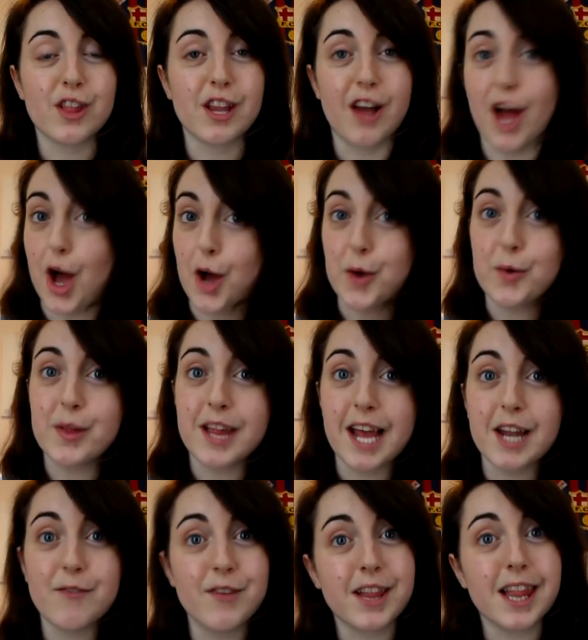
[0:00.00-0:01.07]
to like hose the
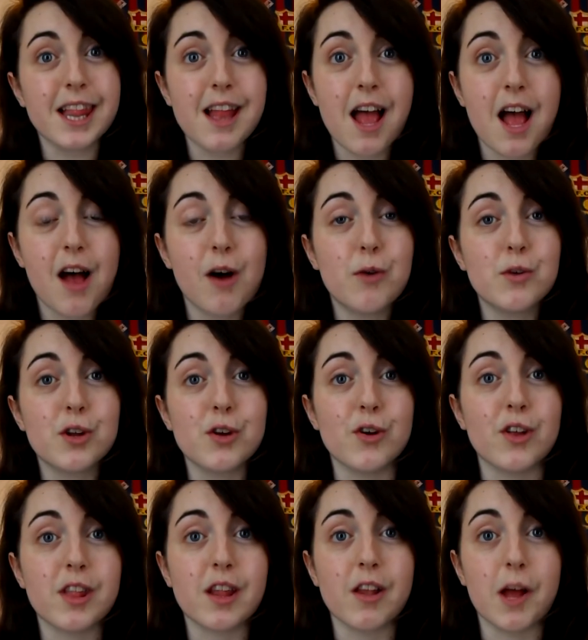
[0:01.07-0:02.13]
elephants down,
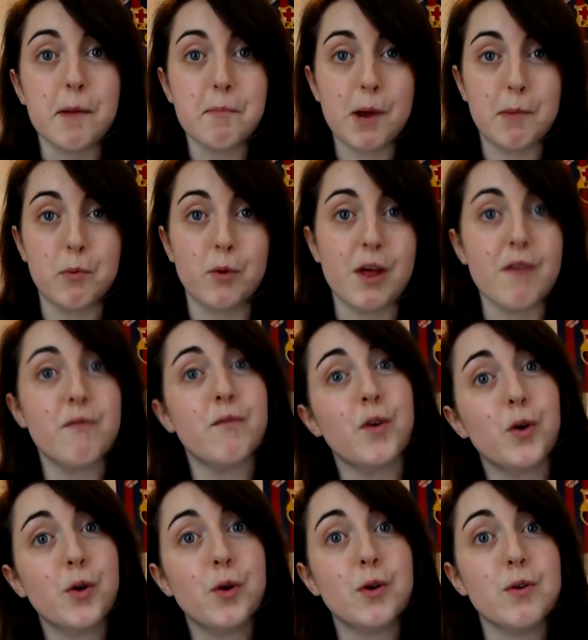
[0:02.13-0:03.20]
got to like prep all their
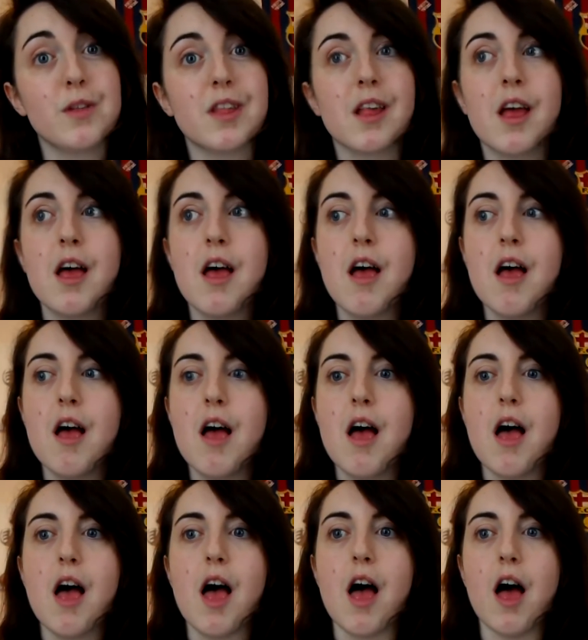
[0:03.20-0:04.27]
food.
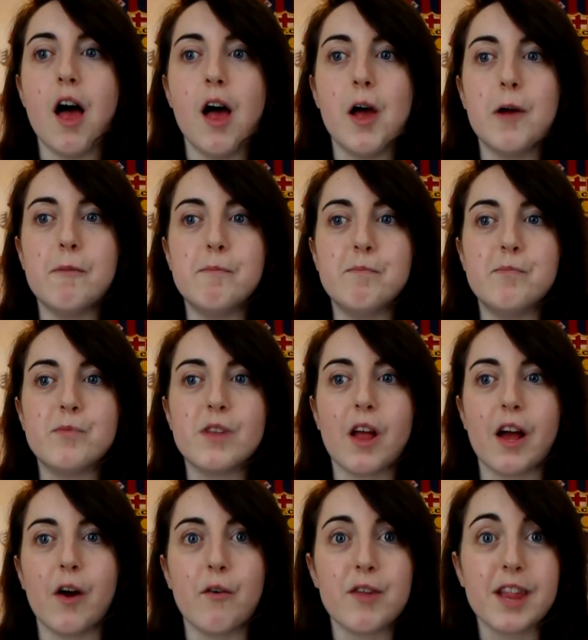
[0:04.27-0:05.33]
I
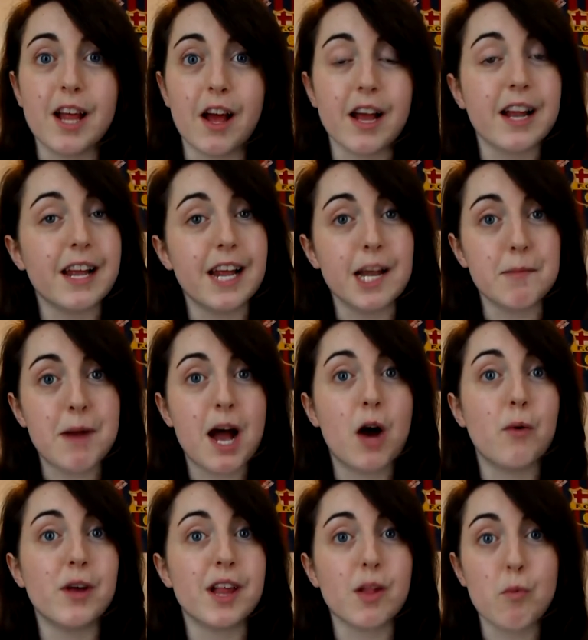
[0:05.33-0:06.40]
obviously like clean them
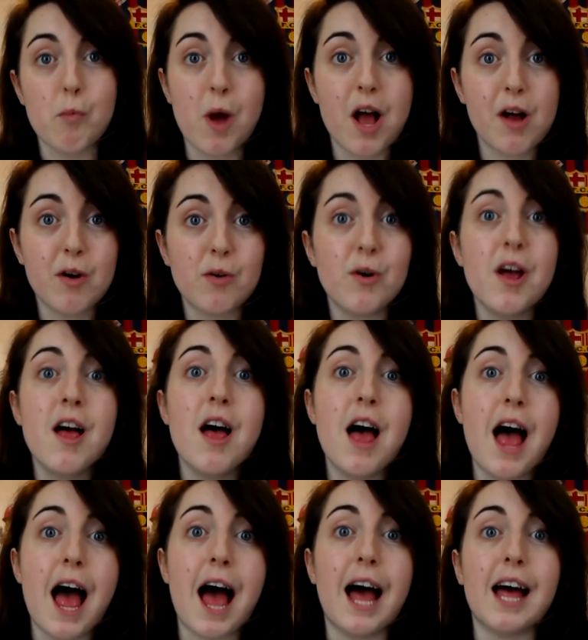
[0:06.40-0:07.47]
out as well,
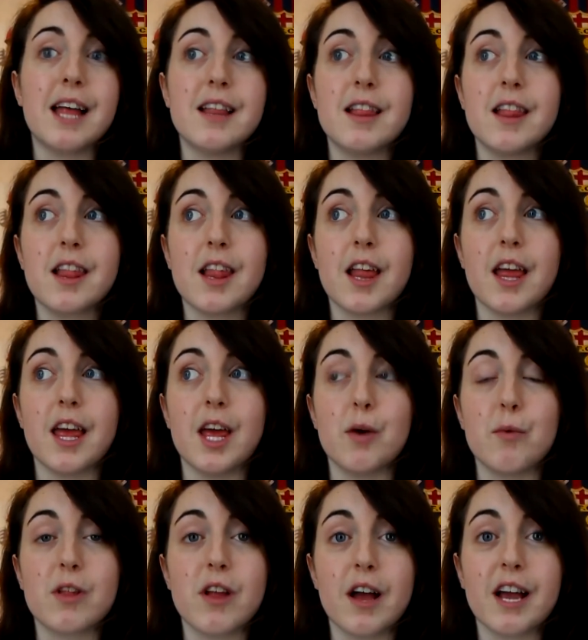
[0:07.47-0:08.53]
and it
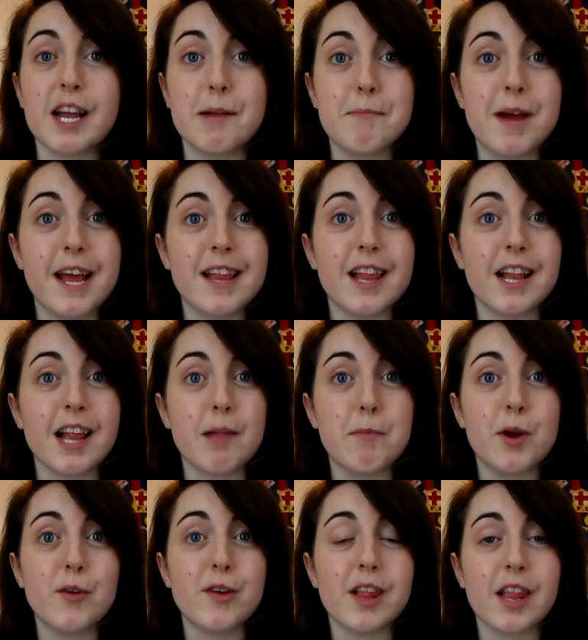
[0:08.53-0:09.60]
was like an amazing
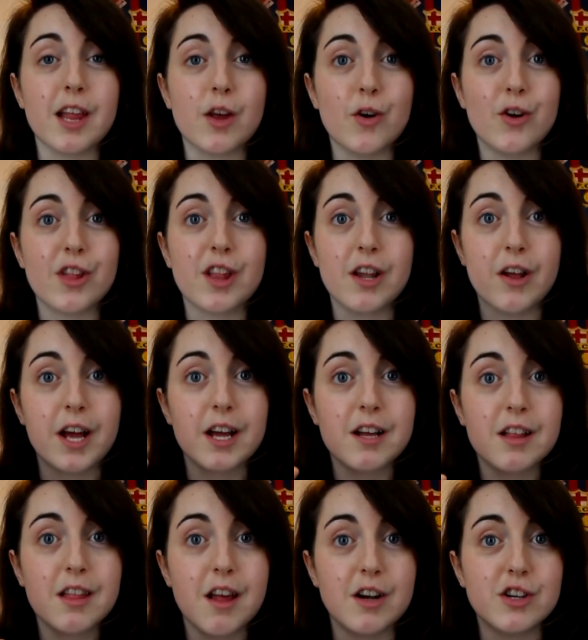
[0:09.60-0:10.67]
experience, and got to
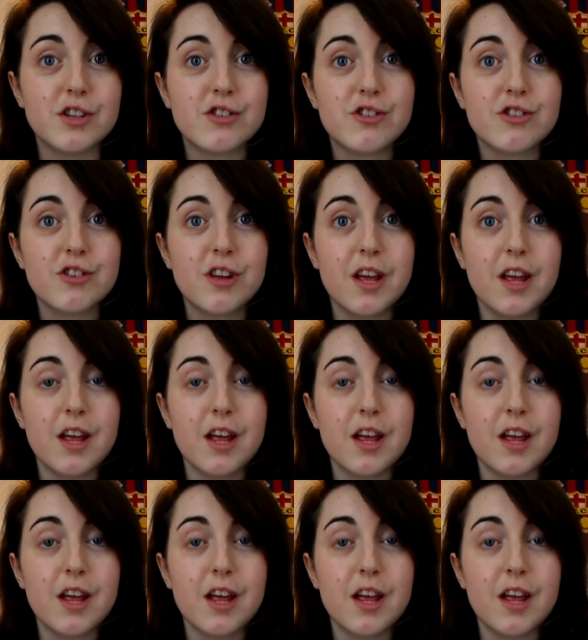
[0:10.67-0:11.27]
like touch